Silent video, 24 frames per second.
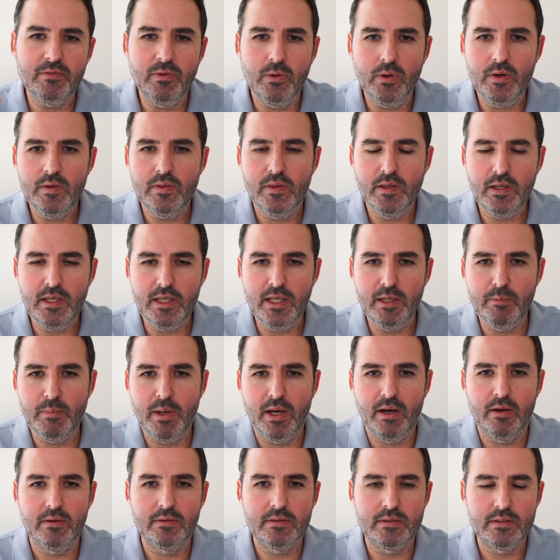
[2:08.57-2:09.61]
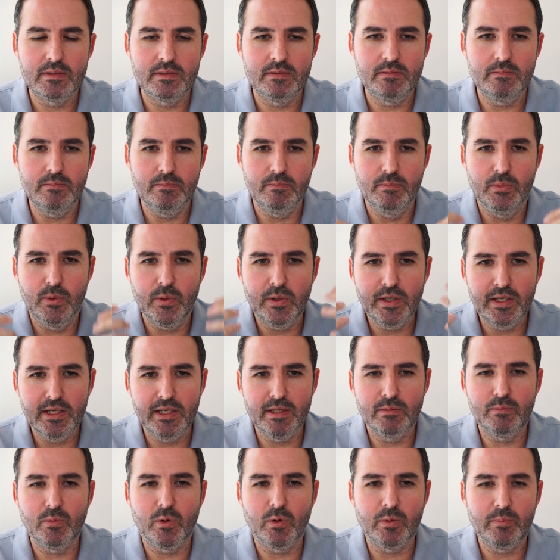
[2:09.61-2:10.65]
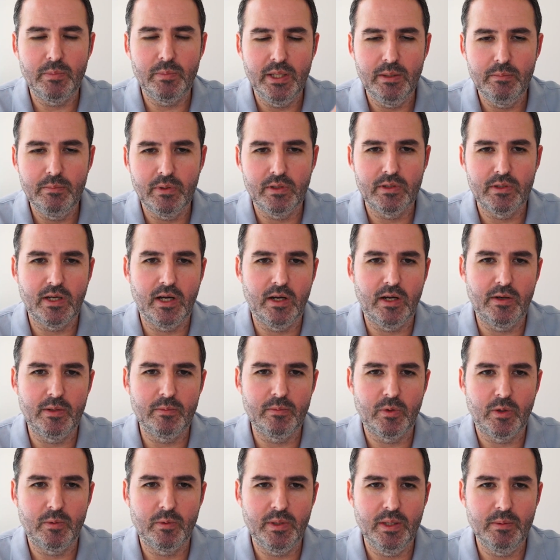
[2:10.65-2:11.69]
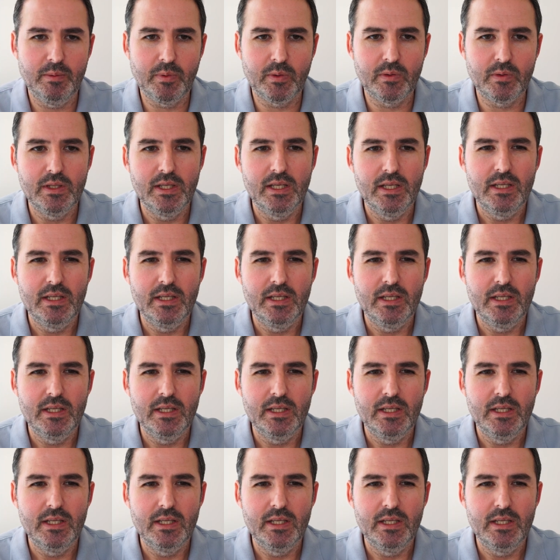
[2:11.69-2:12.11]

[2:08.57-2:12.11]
thinking about bringing in more people and hiring more people,